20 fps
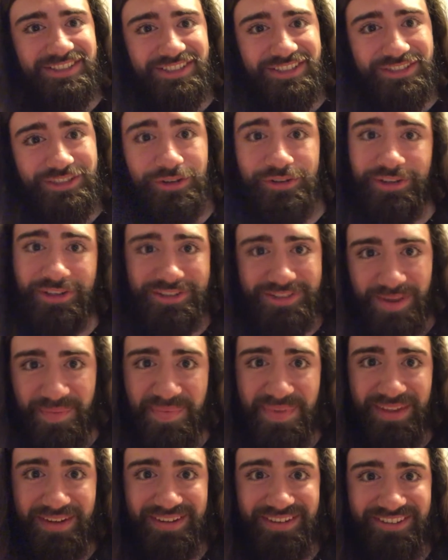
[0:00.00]
to show you
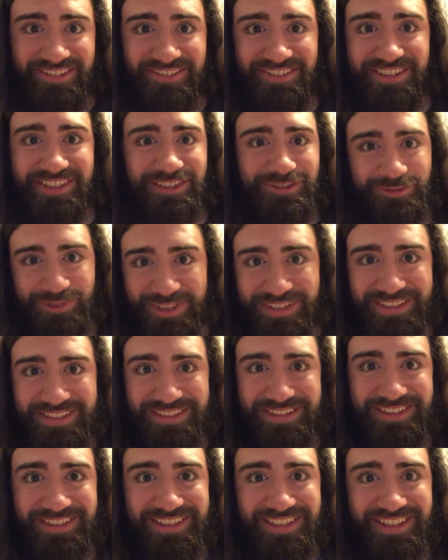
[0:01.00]
something when you're reading.